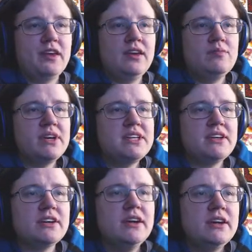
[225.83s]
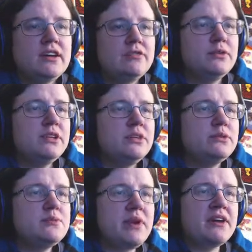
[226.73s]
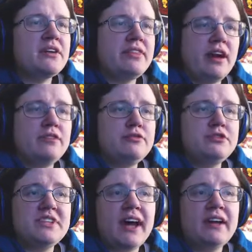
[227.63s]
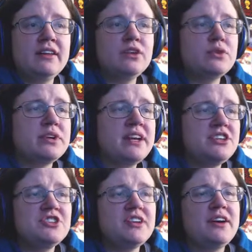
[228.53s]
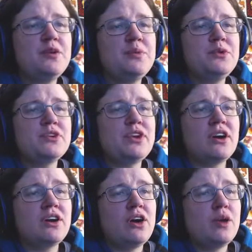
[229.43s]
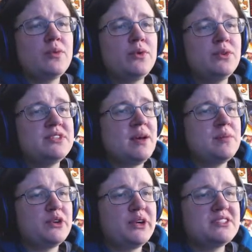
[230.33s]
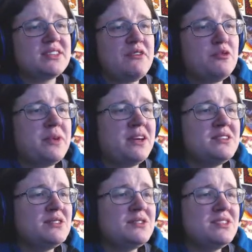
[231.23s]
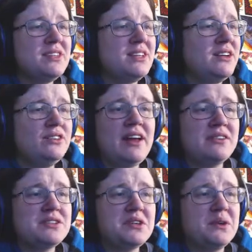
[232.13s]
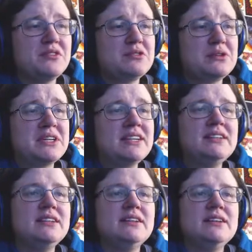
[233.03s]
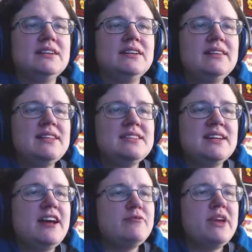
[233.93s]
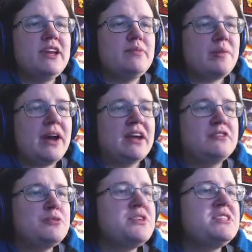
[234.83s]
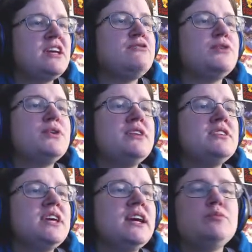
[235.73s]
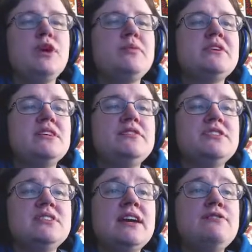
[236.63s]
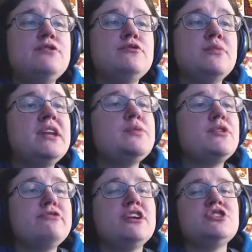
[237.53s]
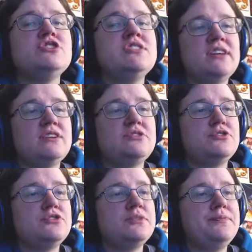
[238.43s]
My dear, if only you'd spare a thought for style and coordination, I hope your garb holds up during a scuffle because there's little else going for it. That's it, I've made up my mind. From this day forth, I'll take it upon myself to save you from any more fashion disasters.